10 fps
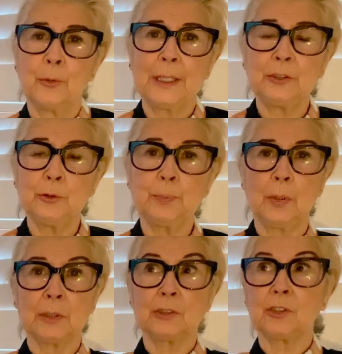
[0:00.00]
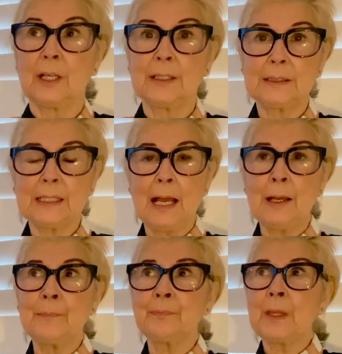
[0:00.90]
I do apologise.
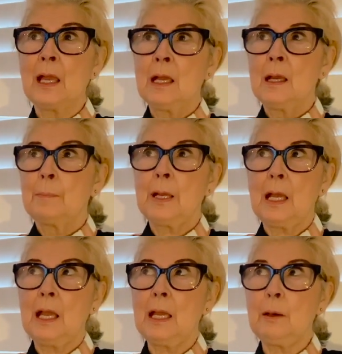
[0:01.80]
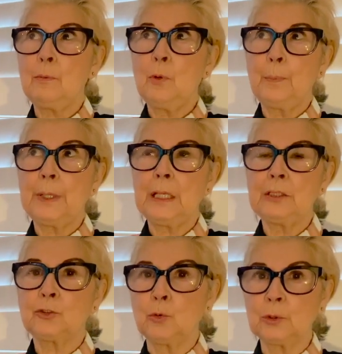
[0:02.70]
But hair will be
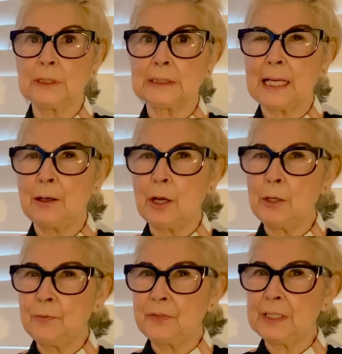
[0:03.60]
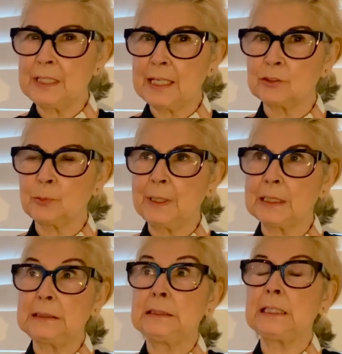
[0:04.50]
sorted out hopefully next week
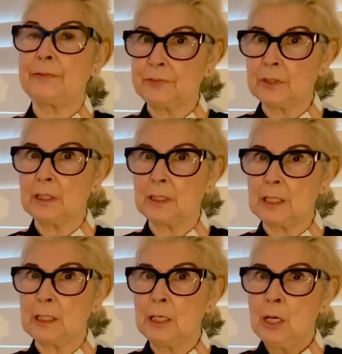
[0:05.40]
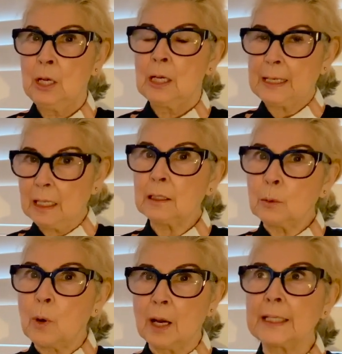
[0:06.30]
and definitely
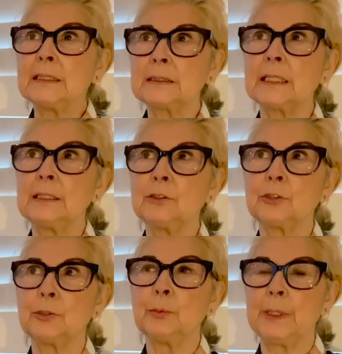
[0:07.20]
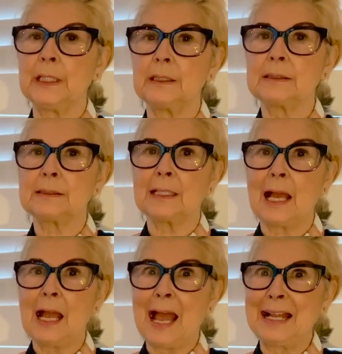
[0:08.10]
colour-wise in 2 weeks.
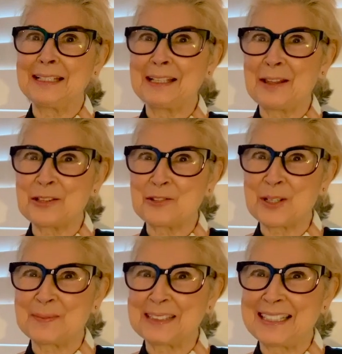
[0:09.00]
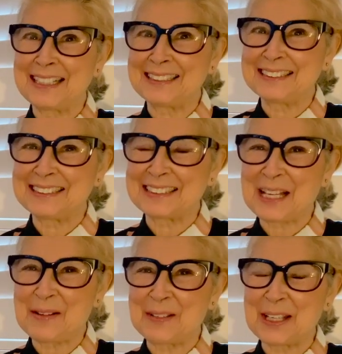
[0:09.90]
And another trip to London
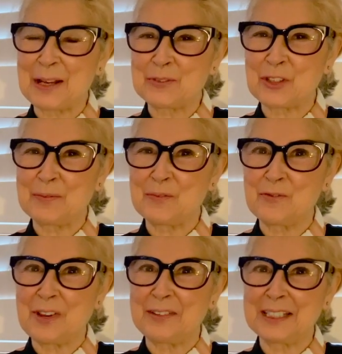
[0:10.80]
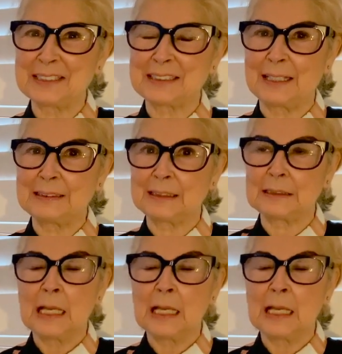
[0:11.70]
coming up, so I'm very excited.